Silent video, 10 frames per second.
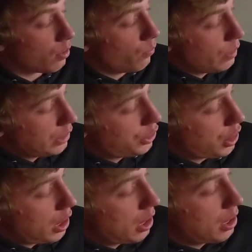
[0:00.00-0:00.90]
which
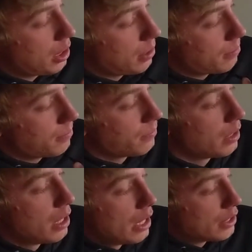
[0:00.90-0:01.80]

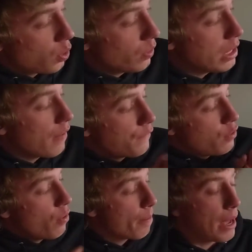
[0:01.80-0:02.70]
is only a
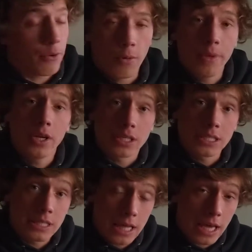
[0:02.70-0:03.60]
few micrometers
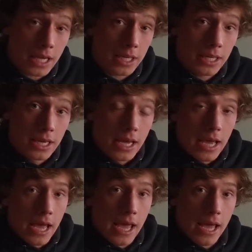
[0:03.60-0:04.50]
thick.
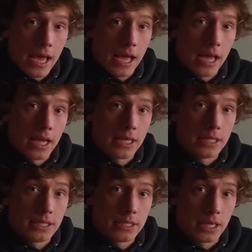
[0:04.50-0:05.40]

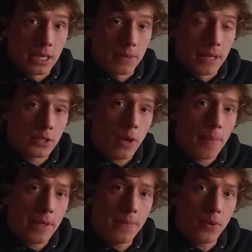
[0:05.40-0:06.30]
And that's why
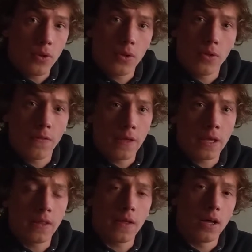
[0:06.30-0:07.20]
people
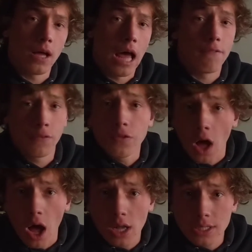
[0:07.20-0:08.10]
have
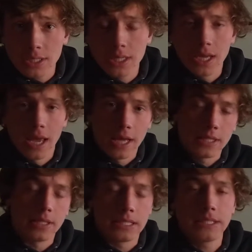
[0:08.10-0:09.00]
thought,
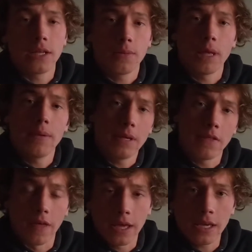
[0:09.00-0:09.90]
and still maybe
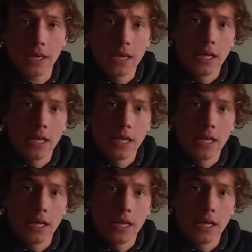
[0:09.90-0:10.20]
think,